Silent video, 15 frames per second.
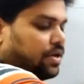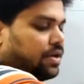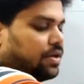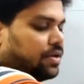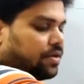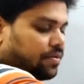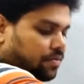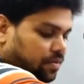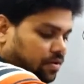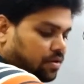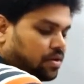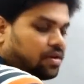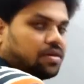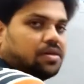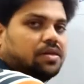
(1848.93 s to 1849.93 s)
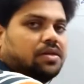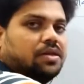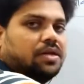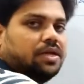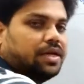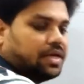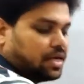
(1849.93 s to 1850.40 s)

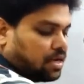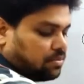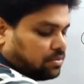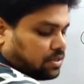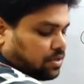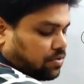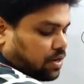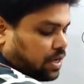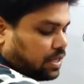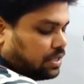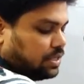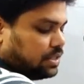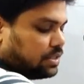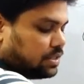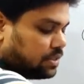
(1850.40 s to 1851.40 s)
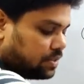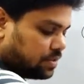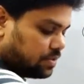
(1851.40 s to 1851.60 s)
It comes out like this,